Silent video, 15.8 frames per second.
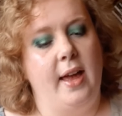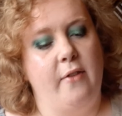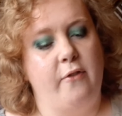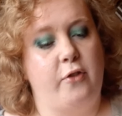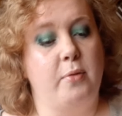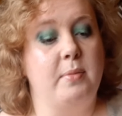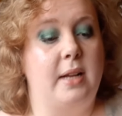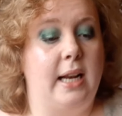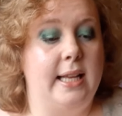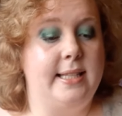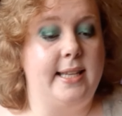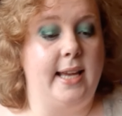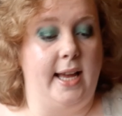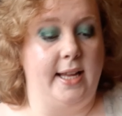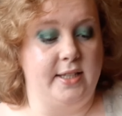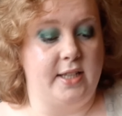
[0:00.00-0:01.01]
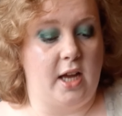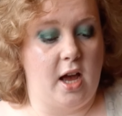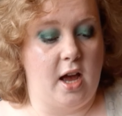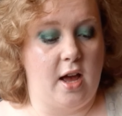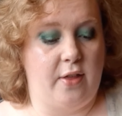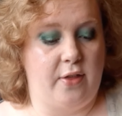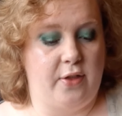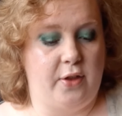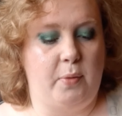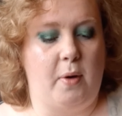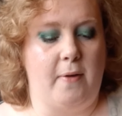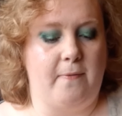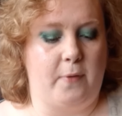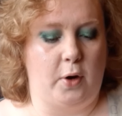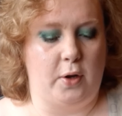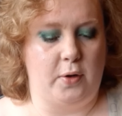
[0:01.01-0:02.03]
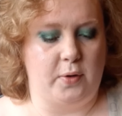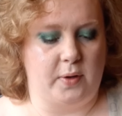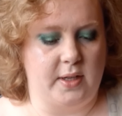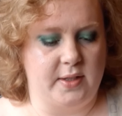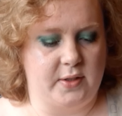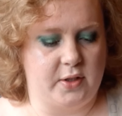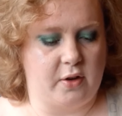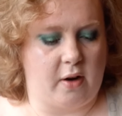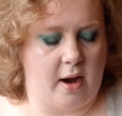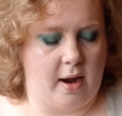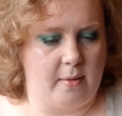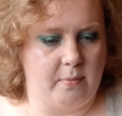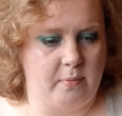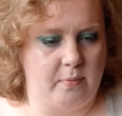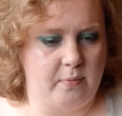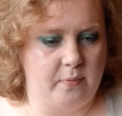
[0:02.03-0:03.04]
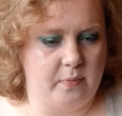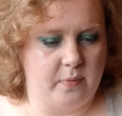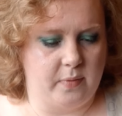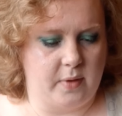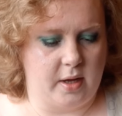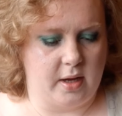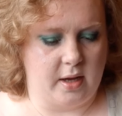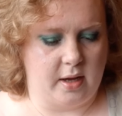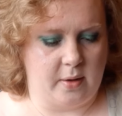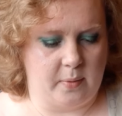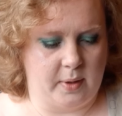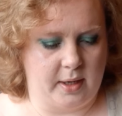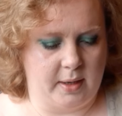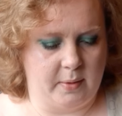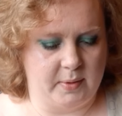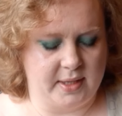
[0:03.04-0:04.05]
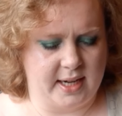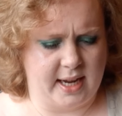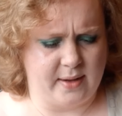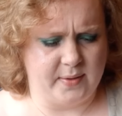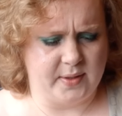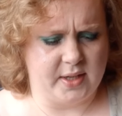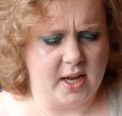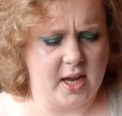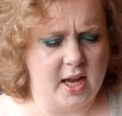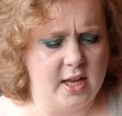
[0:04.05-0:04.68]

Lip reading: from Glitter and Earth, who I followed on Instagram when it was announced.